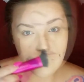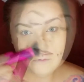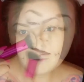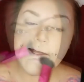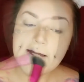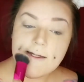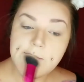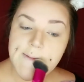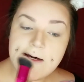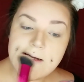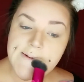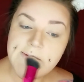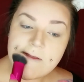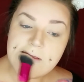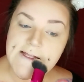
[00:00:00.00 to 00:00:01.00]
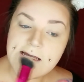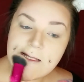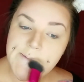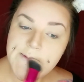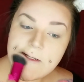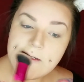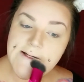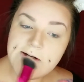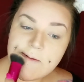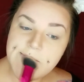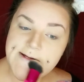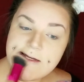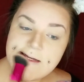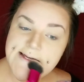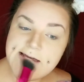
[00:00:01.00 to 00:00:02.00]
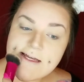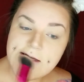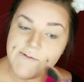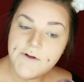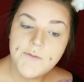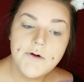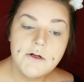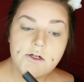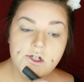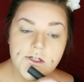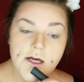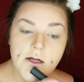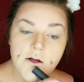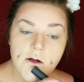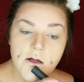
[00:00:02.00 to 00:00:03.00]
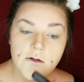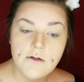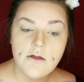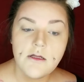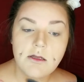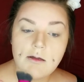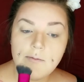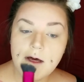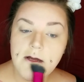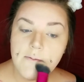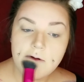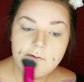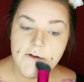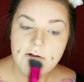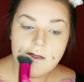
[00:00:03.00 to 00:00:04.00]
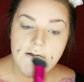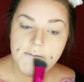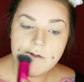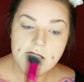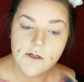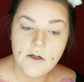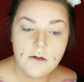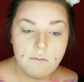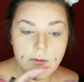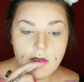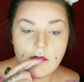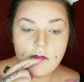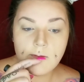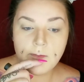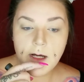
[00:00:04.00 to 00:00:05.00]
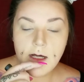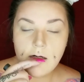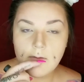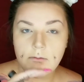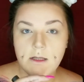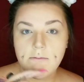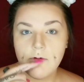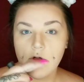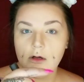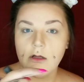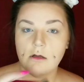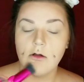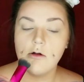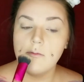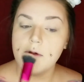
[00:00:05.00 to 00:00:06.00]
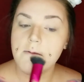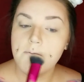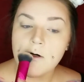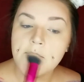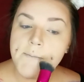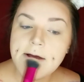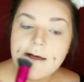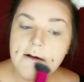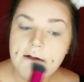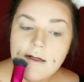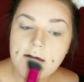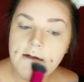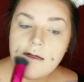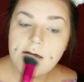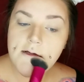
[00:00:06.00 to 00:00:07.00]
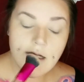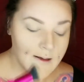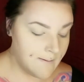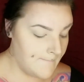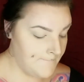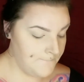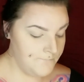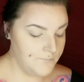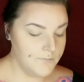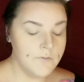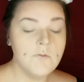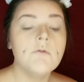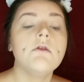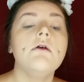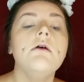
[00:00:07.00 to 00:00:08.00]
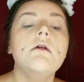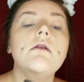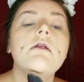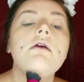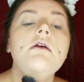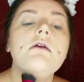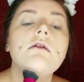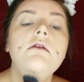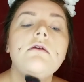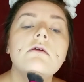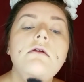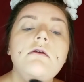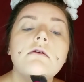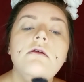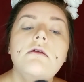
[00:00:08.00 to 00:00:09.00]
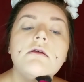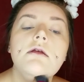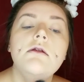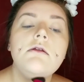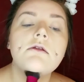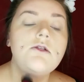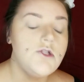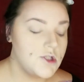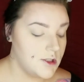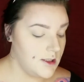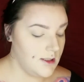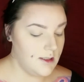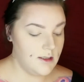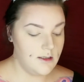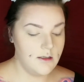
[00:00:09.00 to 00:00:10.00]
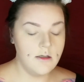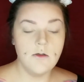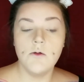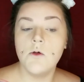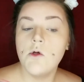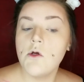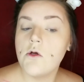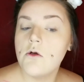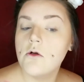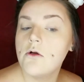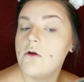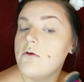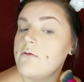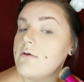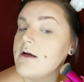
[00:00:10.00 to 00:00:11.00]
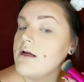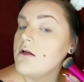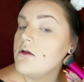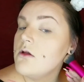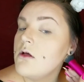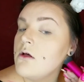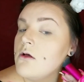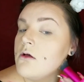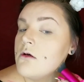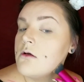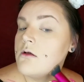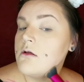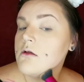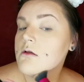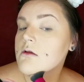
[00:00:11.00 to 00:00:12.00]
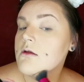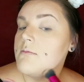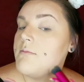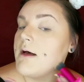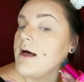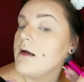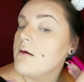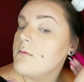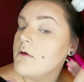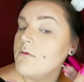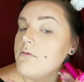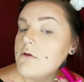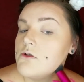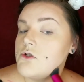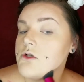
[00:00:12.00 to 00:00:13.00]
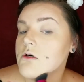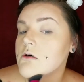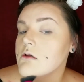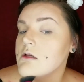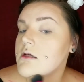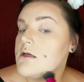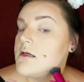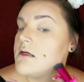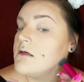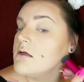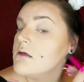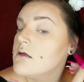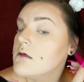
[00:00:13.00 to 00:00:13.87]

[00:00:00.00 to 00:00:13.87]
Hit the bottom of the lip a little bit. If you put a shadow underneath the bottom of your lip, it's going to make your bottom lip look a little bit more pouted. And then hit the chin, go right along the bottom of the jawline.